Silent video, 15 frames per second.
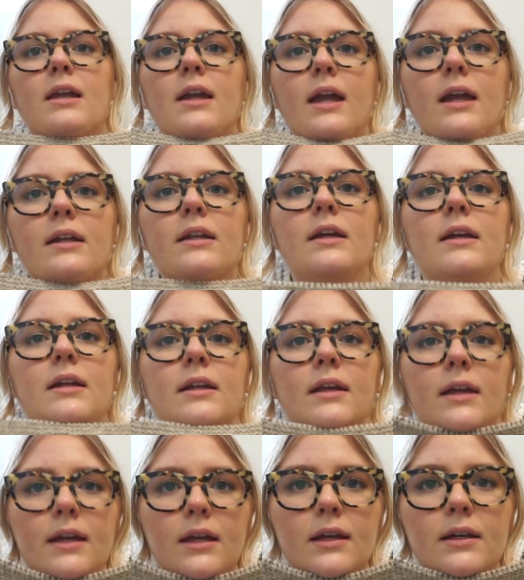and it
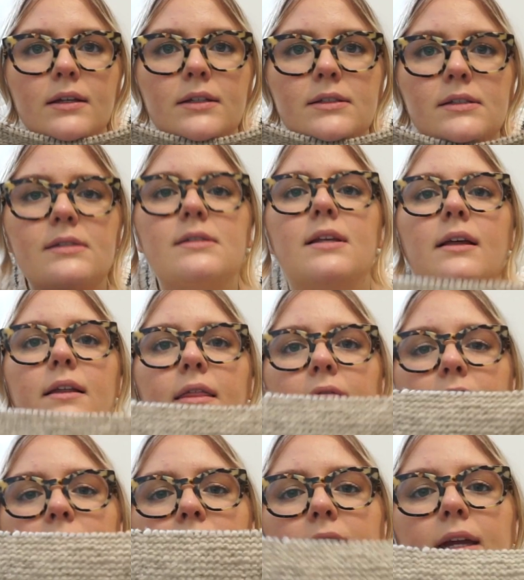is
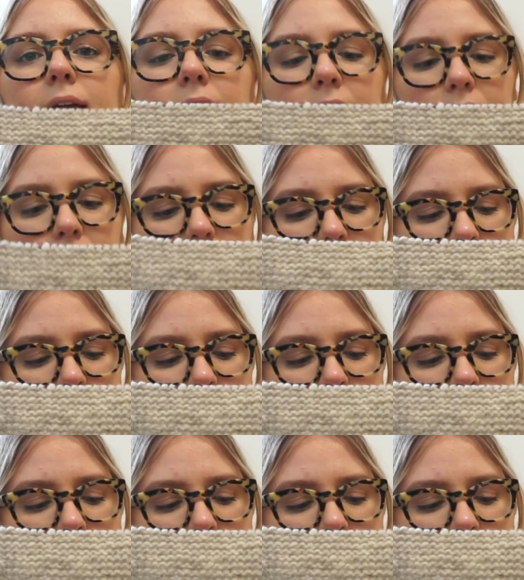the